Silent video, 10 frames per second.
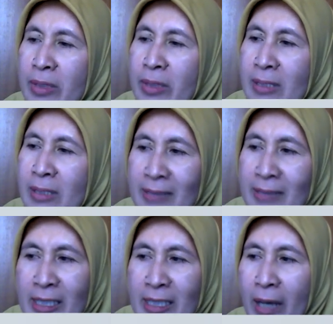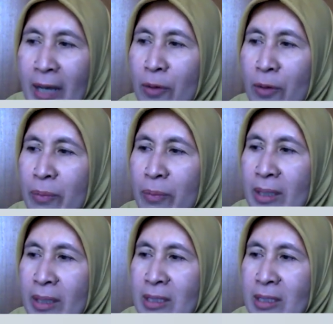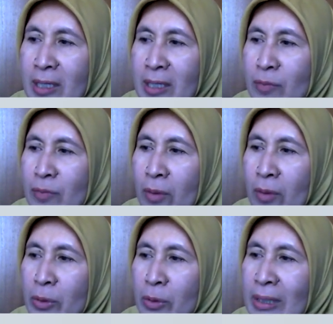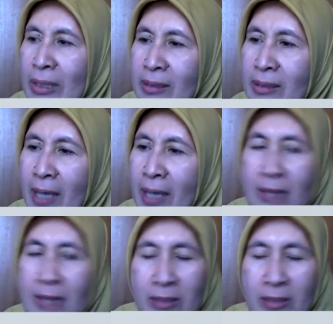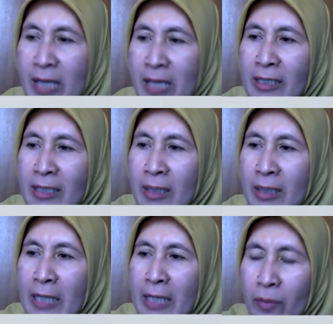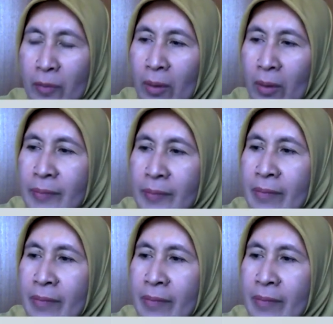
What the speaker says: First, strengthening economic resilience for quality and justice and in growth.